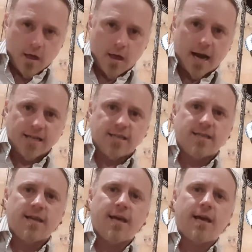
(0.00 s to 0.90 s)
And I
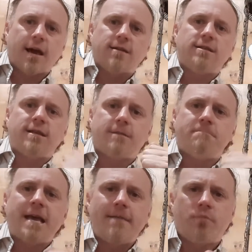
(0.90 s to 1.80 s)
see the
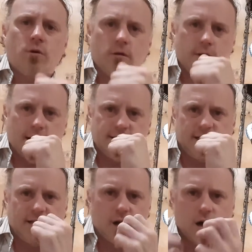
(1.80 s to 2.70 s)
people, and I
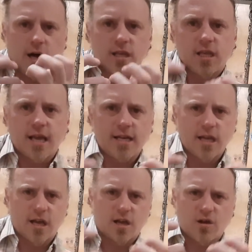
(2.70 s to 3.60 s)
see the
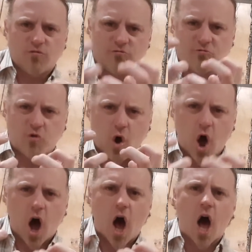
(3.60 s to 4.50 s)
authentic,
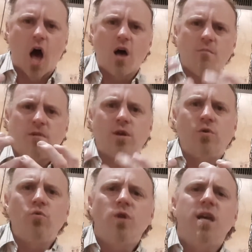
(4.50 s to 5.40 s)
raw
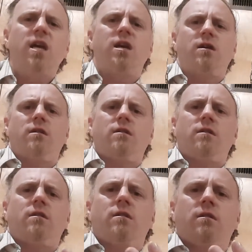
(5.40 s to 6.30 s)
beauty,
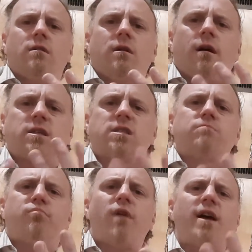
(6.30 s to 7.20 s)

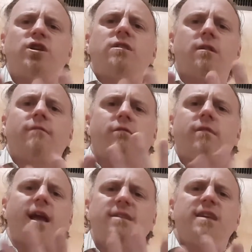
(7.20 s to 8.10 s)
expression of
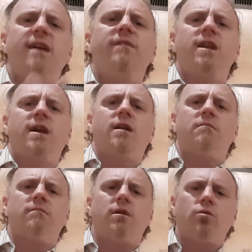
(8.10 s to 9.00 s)
creativity and
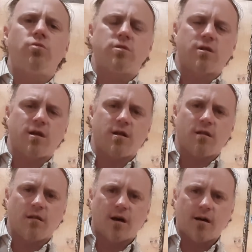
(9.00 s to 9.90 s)
emotion
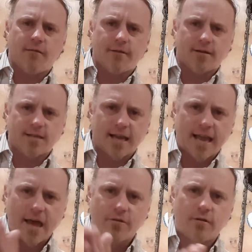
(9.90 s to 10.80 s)
and love and
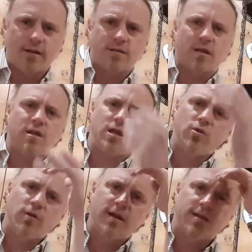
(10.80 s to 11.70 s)
togetherness and
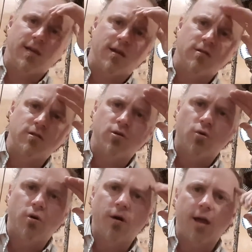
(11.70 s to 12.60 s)
unity and
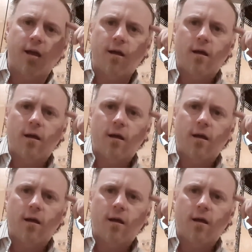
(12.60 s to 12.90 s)
joy.